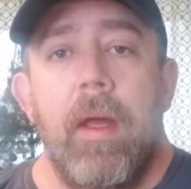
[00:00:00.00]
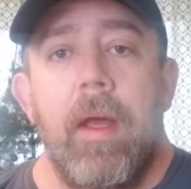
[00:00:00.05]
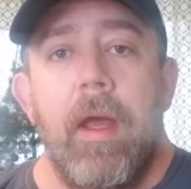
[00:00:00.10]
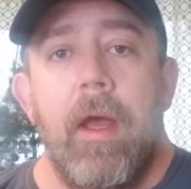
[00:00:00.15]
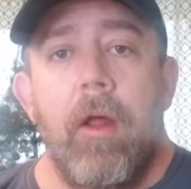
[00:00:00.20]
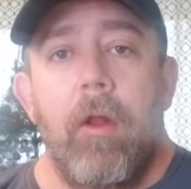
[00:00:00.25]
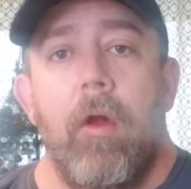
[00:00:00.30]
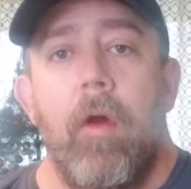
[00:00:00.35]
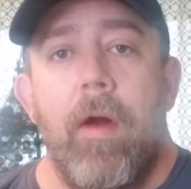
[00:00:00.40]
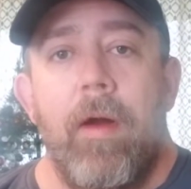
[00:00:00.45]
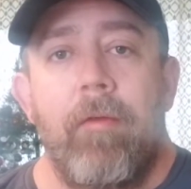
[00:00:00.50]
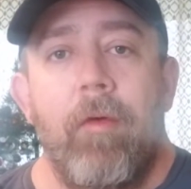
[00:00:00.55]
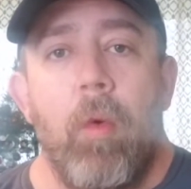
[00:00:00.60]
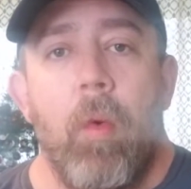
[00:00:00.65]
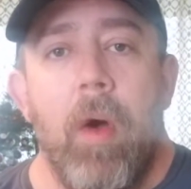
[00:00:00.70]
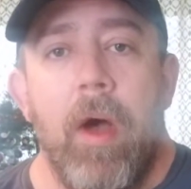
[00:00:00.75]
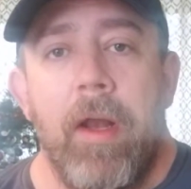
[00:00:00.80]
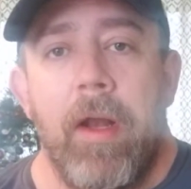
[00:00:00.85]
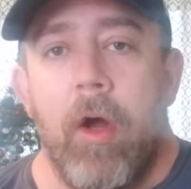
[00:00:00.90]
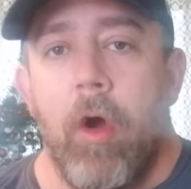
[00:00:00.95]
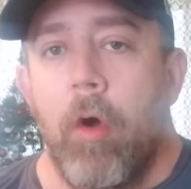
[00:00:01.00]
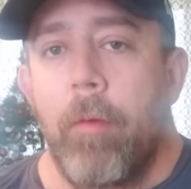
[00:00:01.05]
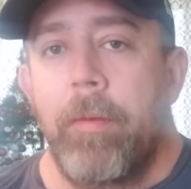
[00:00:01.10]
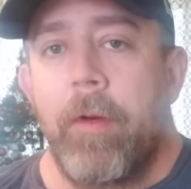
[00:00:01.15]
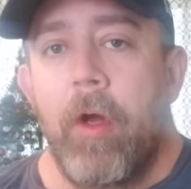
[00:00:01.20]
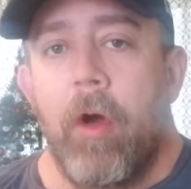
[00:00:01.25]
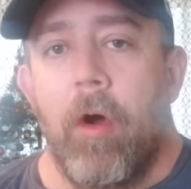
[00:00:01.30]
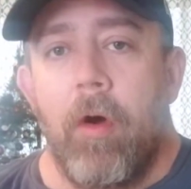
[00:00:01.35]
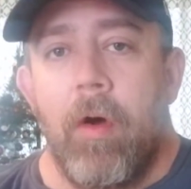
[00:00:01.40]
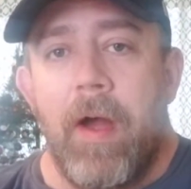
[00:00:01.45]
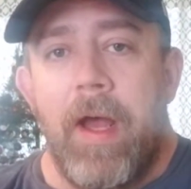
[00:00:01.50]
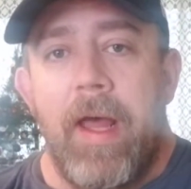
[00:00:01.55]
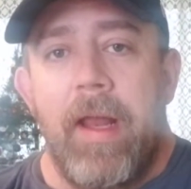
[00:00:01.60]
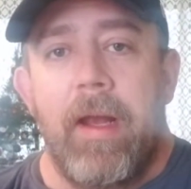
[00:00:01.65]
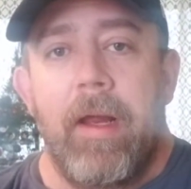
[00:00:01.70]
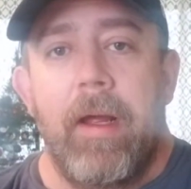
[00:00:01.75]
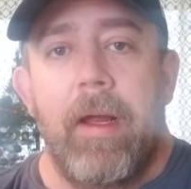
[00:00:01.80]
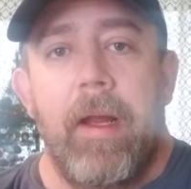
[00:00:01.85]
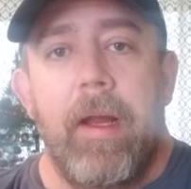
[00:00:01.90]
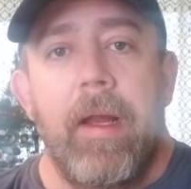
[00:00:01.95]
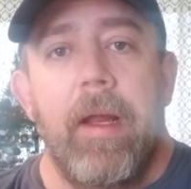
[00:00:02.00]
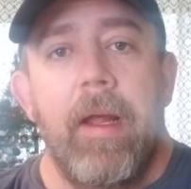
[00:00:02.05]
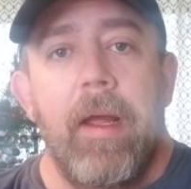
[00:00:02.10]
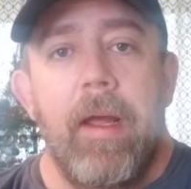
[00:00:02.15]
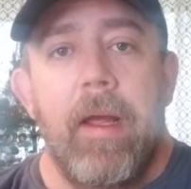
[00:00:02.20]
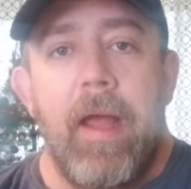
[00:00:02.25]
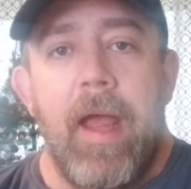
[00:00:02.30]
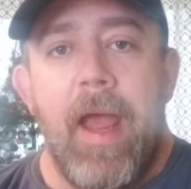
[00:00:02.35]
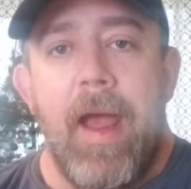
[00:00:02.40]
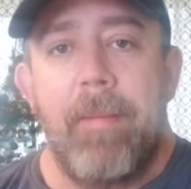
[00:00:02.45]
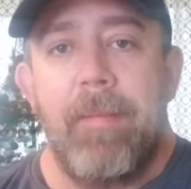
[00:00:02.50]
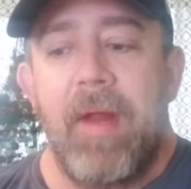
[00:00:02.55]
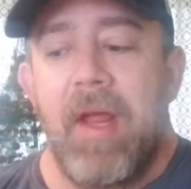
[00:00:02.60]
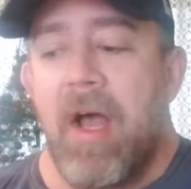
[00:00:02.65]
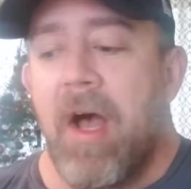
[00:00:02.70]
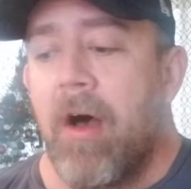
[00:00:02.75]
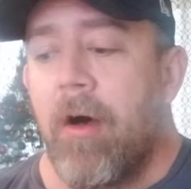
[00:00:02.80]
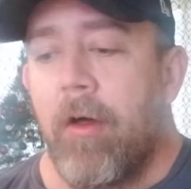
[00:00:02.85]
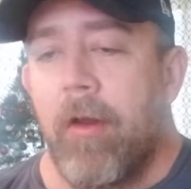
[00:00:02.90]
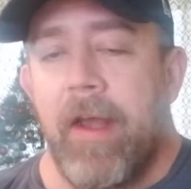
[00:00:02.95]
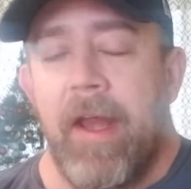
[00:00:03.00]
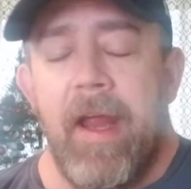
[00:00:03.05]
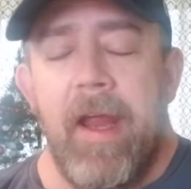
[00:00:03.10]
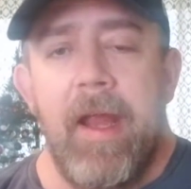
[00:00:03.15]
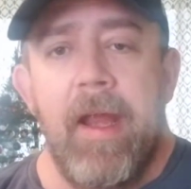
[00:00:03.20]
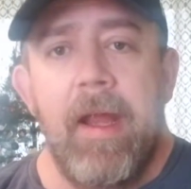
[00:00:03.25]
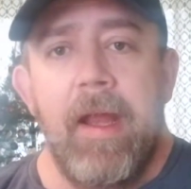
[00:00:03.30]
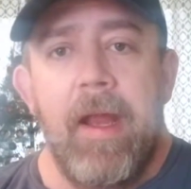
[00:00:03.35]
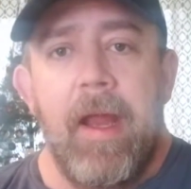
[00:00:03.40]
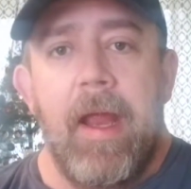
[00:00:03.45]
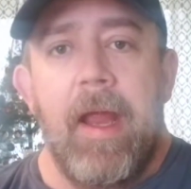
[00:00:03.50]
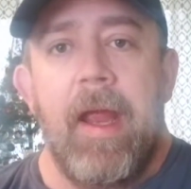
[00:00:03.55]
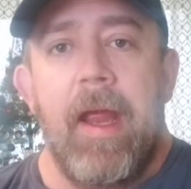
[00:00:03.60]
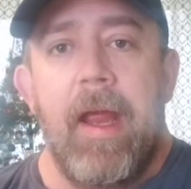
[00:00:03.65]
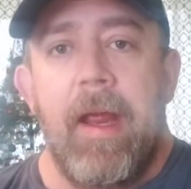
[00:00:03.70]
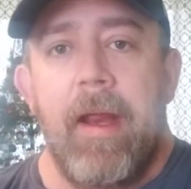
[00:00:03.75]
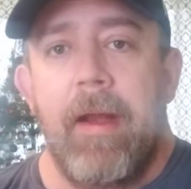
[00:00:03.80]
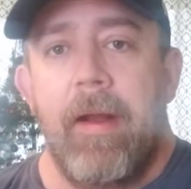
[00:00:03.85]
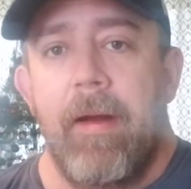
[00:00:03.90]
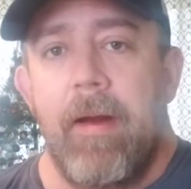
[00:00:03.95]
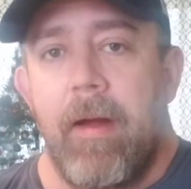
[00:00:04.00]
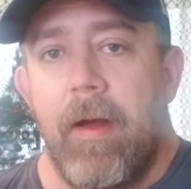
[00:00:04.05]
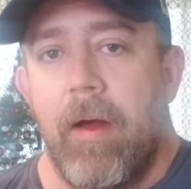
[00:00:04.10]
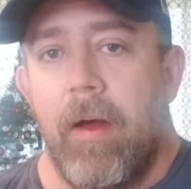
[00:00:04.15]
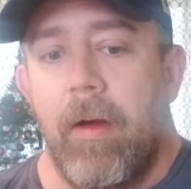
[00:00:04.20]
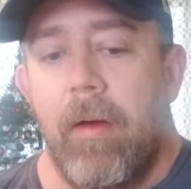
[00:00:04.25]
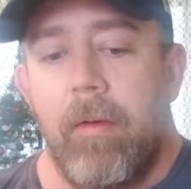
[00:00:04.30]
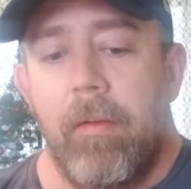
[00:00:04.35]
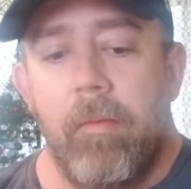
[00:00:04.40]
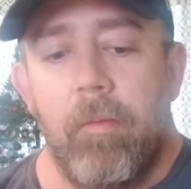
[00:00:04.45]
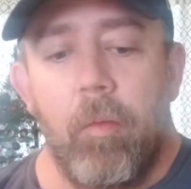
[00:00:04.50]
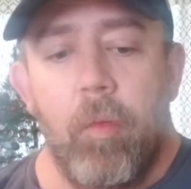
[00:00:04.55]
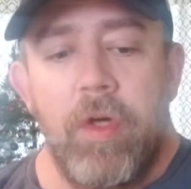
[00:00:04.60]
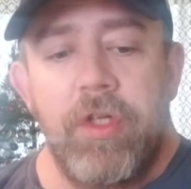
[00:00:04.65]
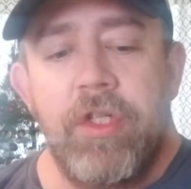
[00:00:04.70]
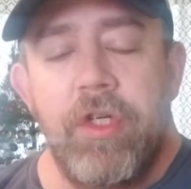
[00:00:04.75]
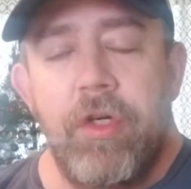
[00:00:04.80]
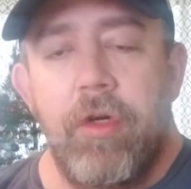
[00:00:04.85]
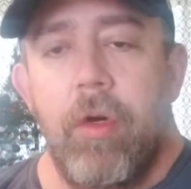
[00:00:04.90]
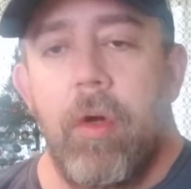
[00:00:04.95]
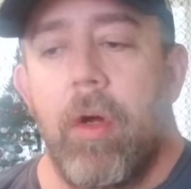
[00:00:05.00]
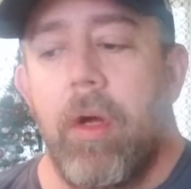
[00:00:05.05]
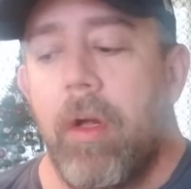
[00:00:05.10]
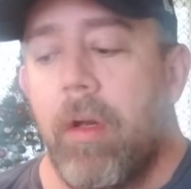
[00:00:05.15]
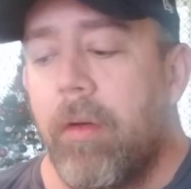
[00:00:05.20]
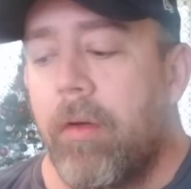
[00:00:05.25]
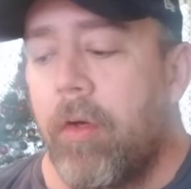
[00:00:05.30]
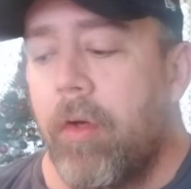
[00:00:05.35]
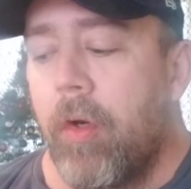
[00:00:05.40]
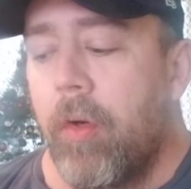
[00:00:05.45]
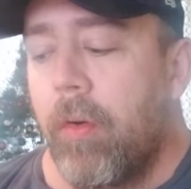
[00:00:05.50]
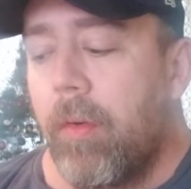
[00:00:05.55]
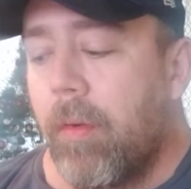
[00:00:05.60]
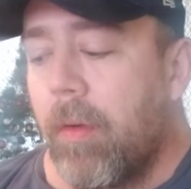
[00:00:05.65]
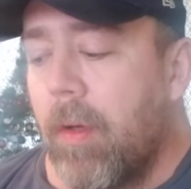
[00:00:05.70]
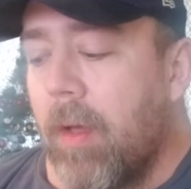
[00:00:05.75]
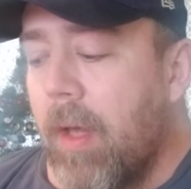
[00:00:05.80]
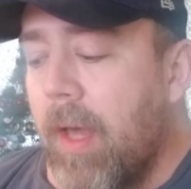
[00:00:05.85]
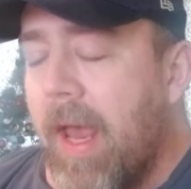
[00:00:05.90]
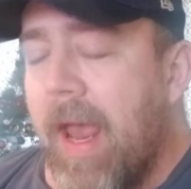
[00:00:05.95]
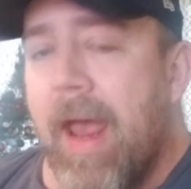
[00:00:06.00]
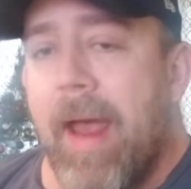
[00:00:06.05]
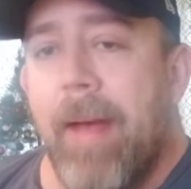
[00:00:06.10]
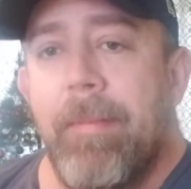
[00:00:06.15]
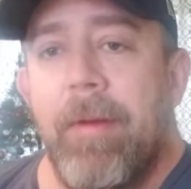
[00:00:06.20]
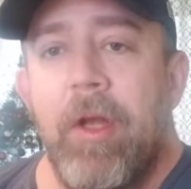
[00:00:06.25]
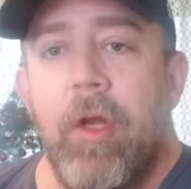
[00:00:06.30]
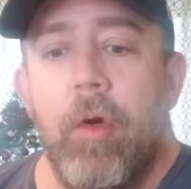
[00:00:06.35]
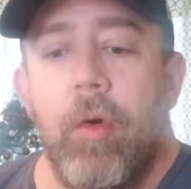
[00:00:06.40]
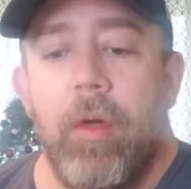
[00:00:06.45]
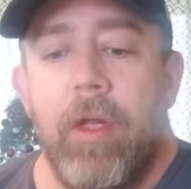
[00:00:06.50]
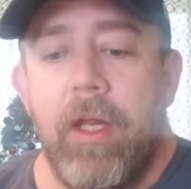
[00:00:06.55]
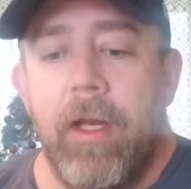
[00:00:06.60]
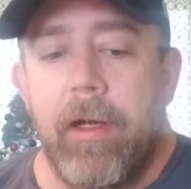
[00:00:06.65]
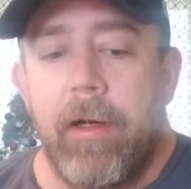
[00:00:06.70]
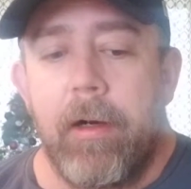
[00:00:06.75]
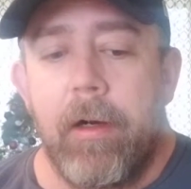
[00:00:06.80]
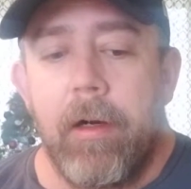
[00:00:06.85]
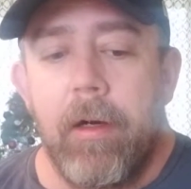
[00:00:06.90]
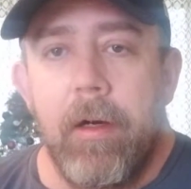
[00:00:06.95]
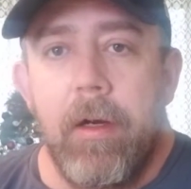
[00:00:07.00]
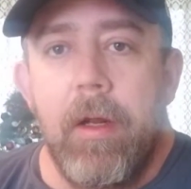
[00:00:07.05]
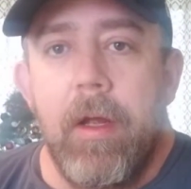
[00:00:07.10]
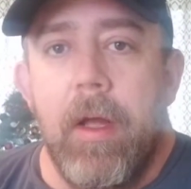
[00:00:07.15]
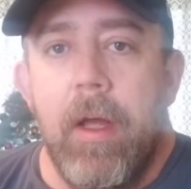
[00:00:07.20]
Hello everyone, I hope you all had a happy holiday and wishing you a happy new year.